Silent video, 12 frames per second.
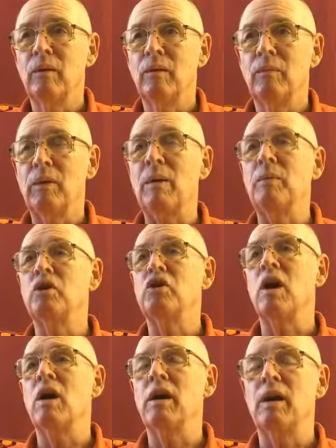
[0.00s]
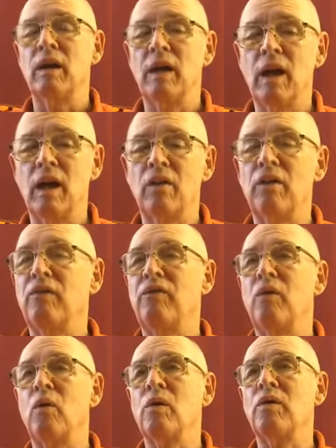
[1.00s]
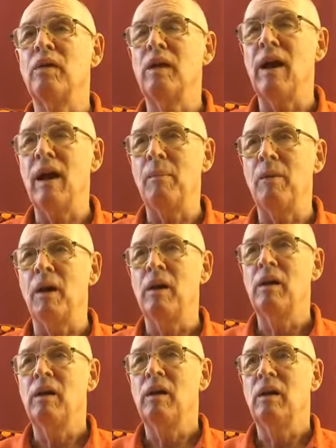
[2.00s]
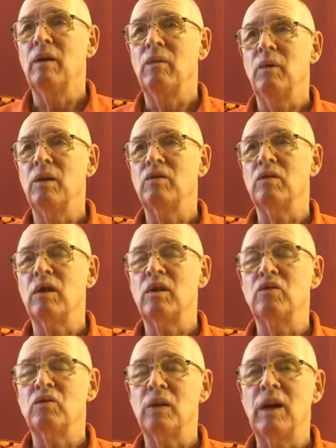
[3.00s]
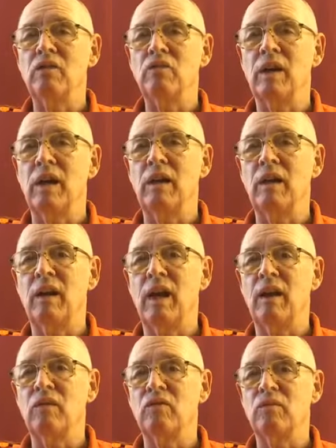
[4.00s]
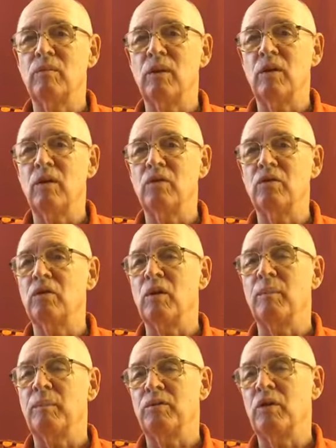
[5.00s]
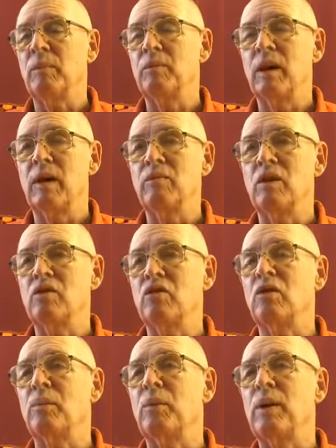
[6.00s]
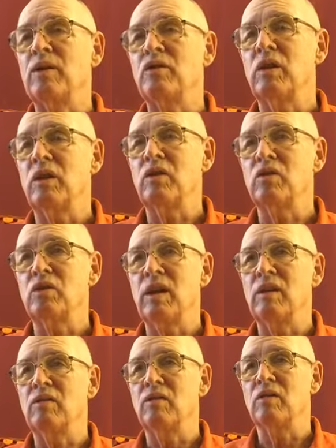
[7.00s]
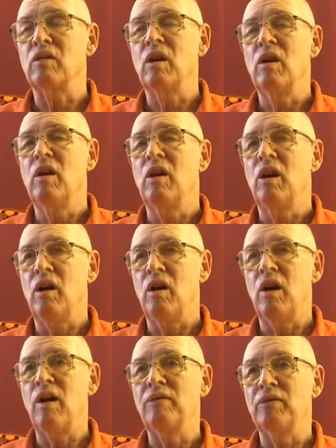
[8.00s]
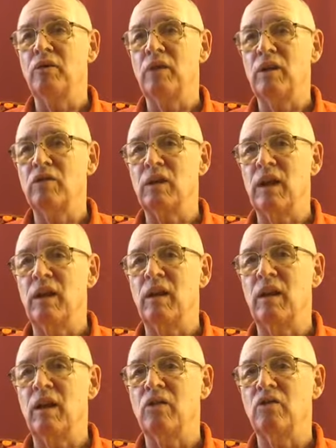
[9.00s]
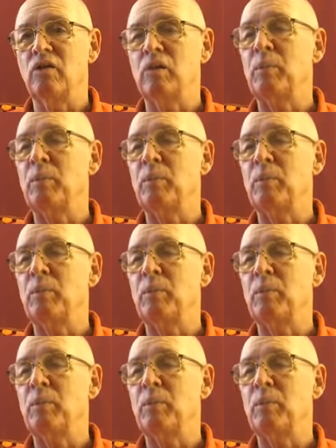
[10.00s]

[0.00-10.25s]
Brahmacharya, yeah, the fourth yama, which gets translated as, sometimes as suppressing your senses, often translated as